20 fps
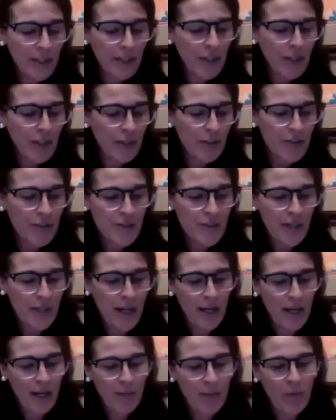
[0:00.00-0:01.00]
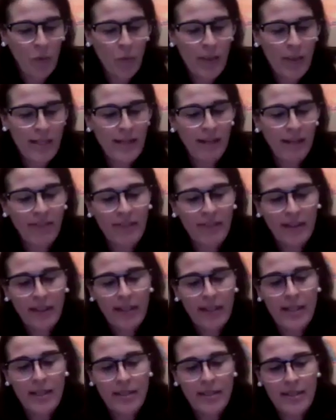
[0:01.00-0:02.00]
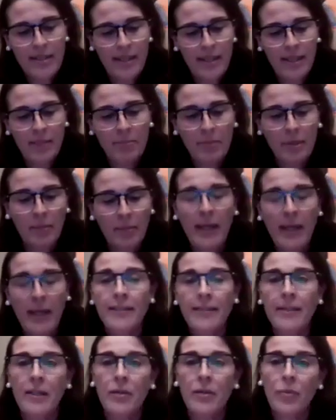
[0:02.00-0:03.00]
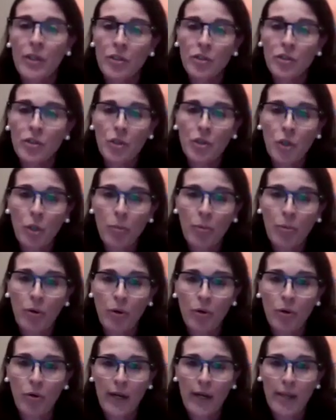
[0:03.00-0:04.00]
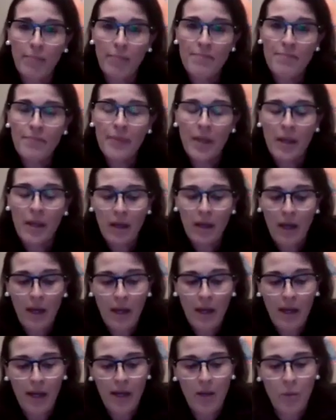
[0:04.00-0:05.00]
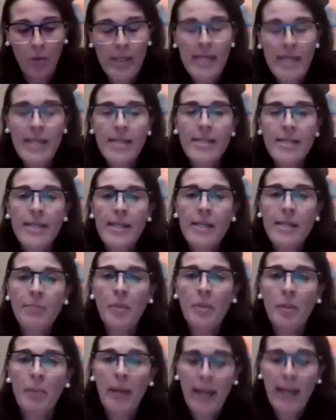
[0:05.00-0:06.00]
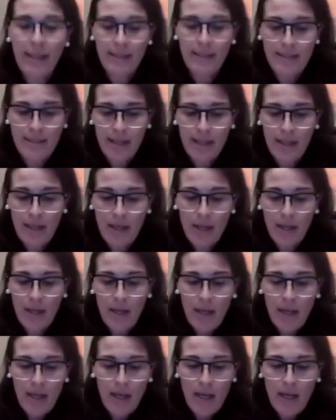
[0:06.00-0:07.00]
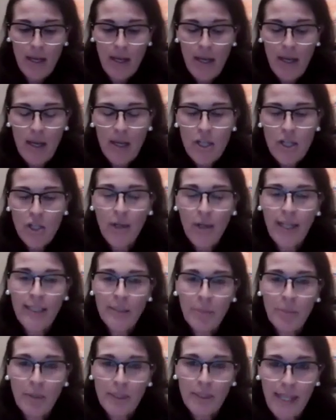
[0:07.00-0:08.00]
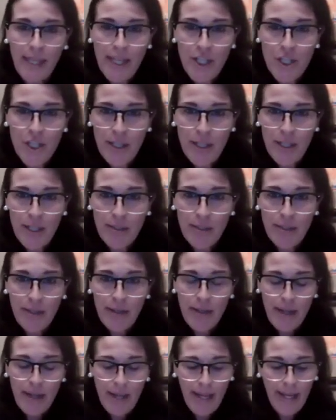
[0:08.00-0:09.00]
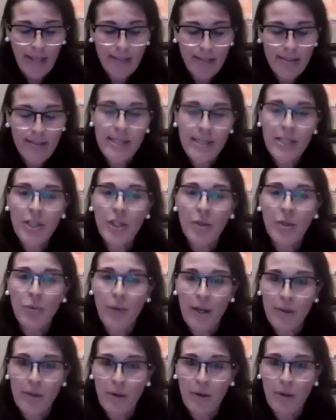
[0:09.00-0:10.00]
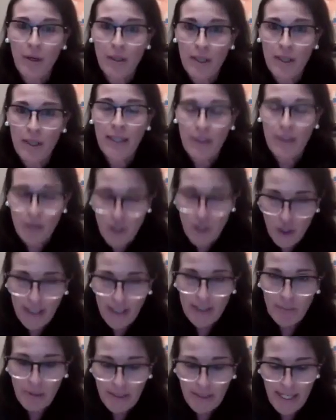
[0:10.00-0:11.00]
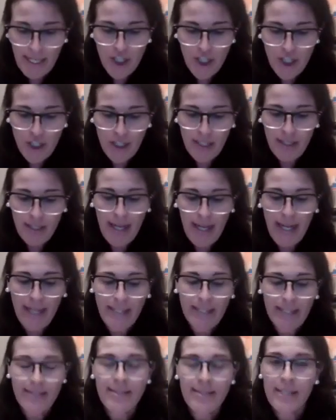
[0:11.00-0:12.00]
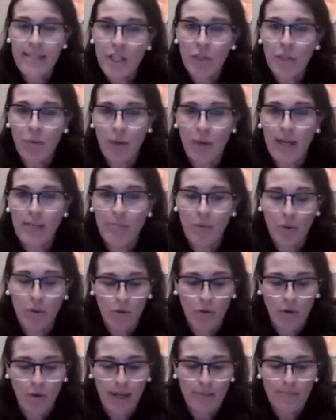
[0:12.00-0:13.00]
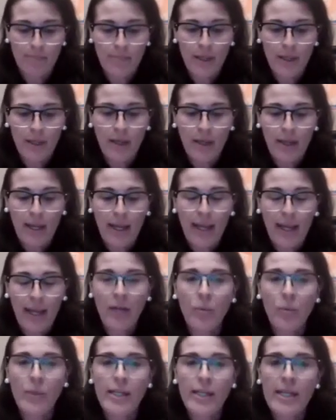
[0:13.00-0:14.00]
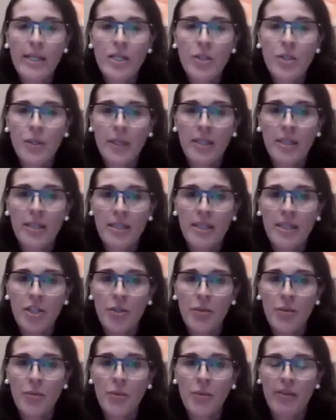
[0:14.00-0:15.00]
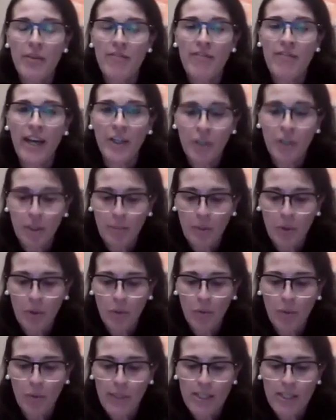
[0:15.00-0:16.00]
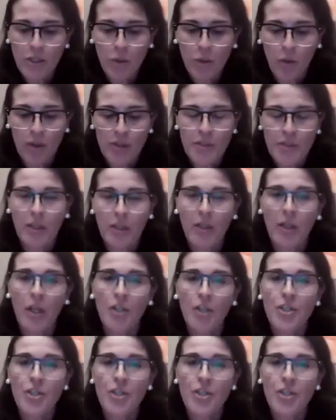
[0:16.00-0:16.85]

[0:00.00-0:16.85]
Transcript: seniors, we definitely need to implement a real snow program. We need to implement transportation and senior ride, transportation in a senior ride program. And we need to continue valuable resource